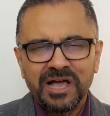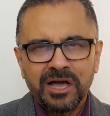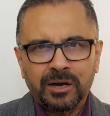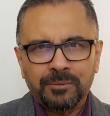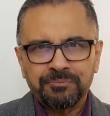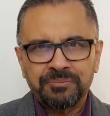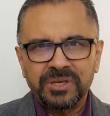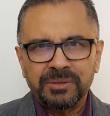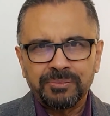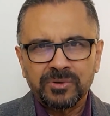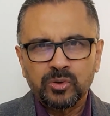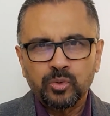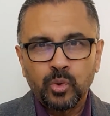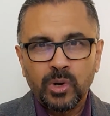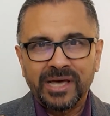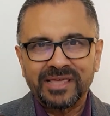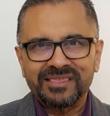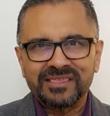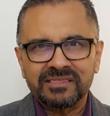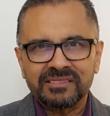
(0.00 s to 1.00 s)
a people
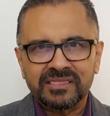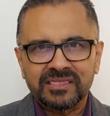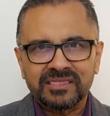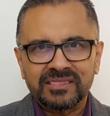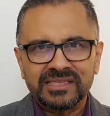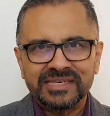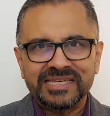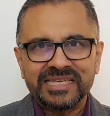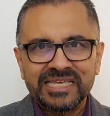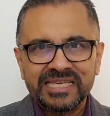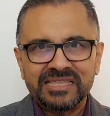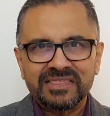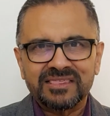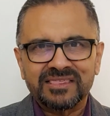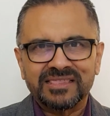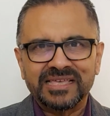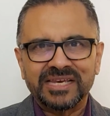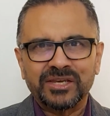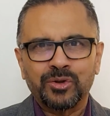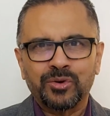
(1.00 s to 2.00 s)
who has a city set